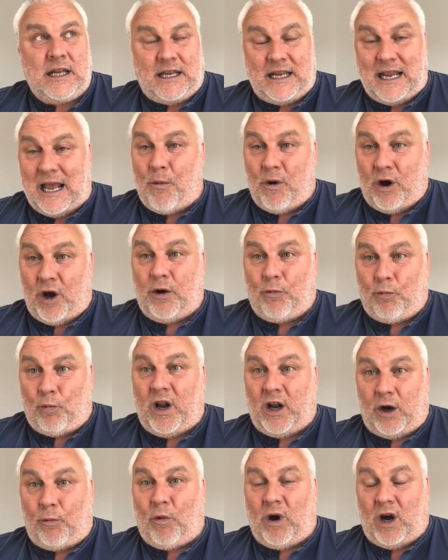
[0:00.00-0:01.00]
yeah, we're
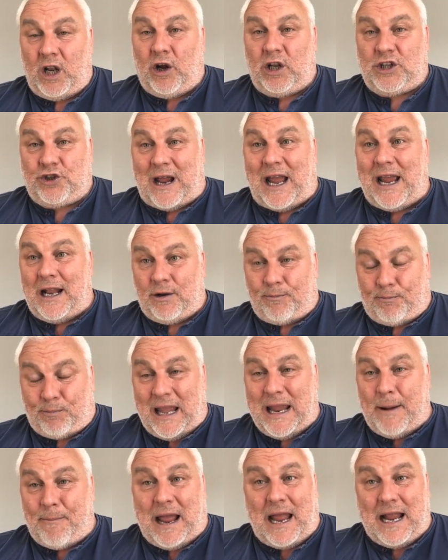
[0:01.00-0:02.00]
gonna try and
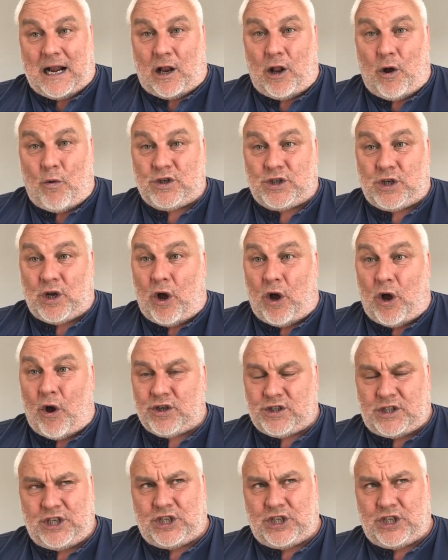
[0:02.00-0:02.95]
play behind closed doors.